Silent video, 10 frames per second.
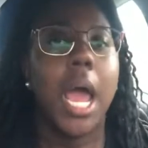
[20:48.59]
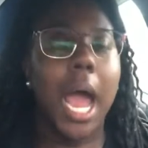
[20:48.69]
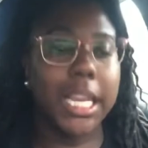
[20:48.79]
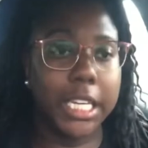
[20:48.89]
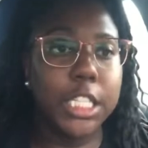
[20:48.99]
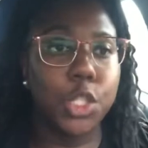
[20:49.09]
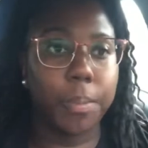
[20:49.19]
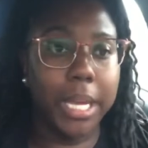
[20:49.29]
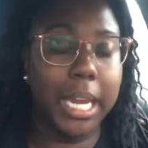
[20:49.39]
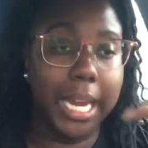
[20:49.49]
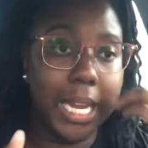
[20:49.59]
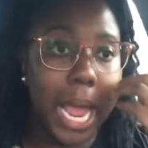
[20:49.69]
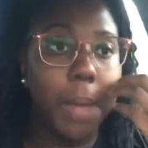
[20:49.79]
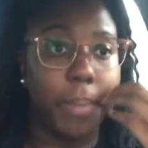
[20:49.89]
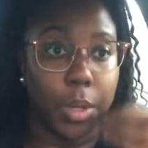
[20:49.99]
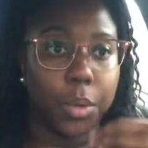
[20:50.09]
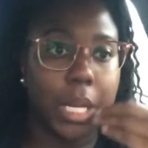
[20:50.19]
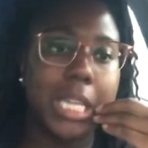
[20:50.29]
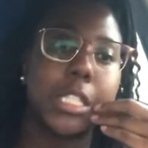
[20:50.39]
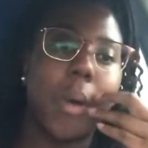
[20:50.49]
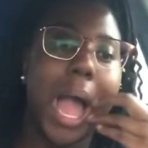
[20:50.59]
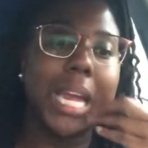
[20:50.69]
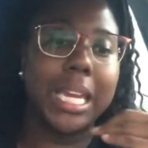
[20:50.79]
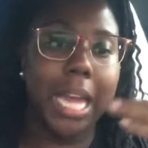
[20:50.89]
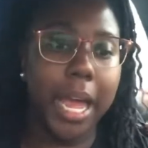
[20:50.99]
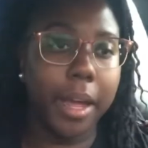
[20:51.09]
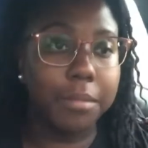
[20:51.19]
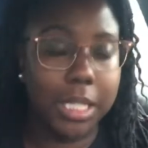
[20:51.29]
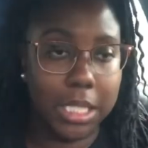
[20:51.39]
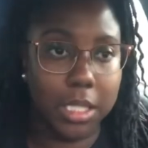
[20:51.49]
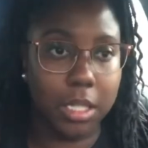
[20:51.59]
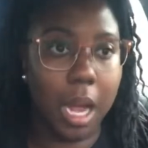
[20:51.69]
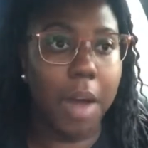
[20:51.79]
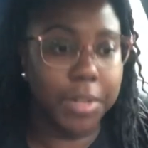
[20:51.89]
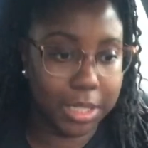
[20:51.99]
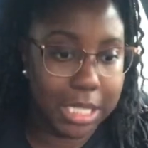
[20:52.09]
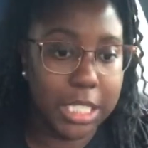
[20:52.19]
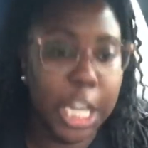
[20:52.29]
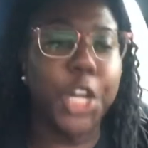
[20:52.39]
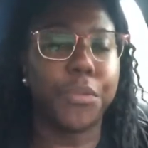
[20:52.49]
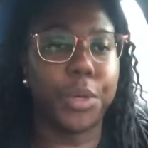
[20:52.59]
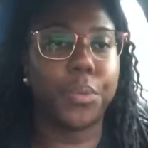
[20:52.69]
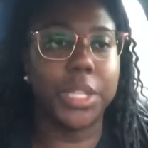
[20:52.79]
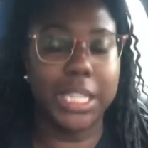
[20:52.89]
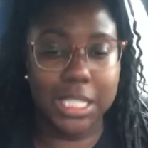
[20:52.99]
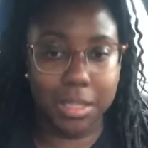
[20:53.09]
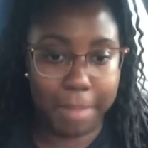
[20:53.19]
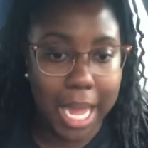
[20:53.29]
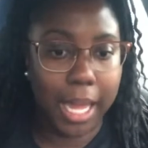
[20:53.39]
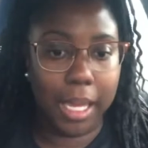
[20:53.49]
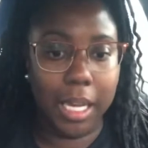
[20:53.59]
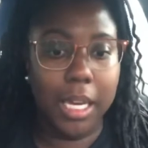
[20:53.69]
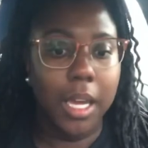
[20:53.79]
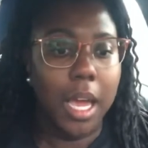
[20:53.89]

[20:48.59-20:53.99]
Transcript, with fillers: i need to be in a building so i can have this conver- this interview with this man